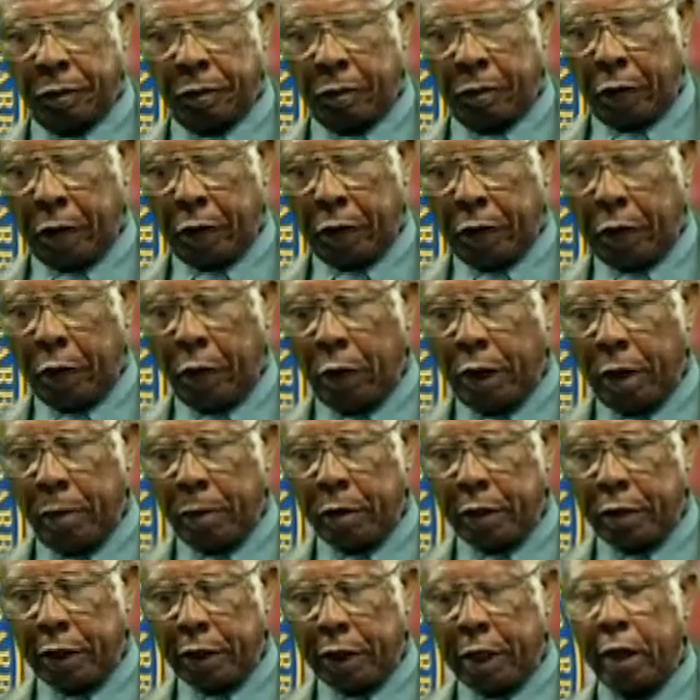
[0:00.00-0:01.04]
that they
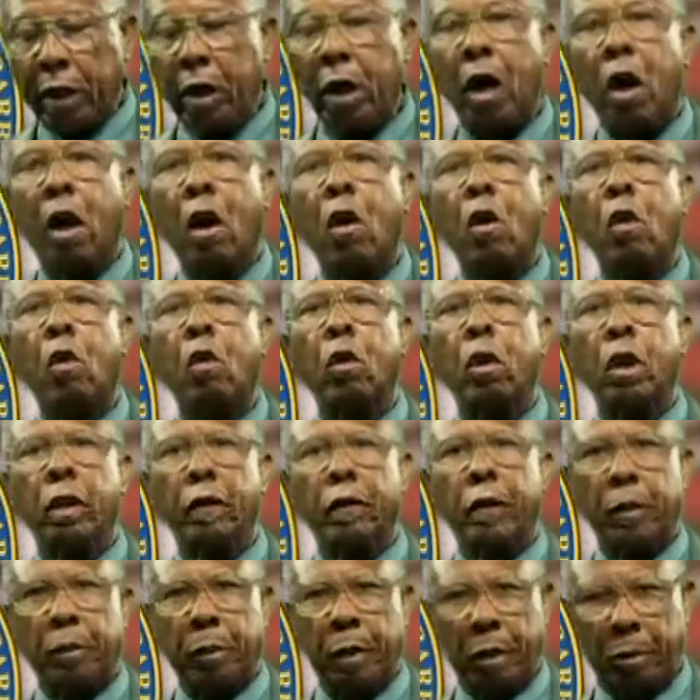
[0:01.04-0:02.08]
represent all of
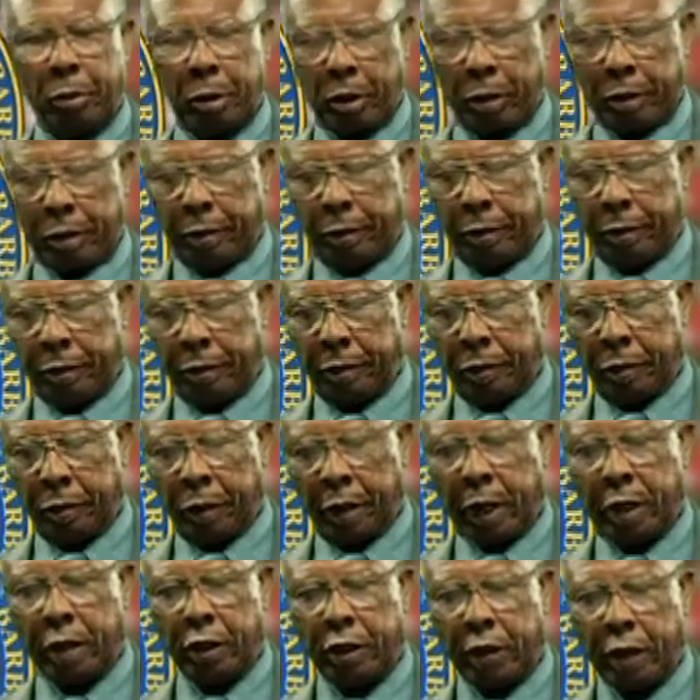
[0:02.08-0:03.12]
the people
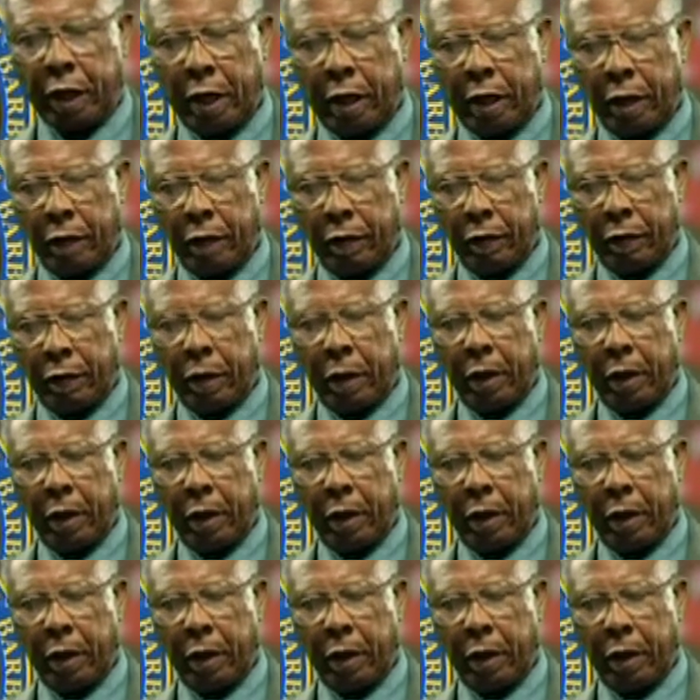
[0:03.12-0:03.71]
instead of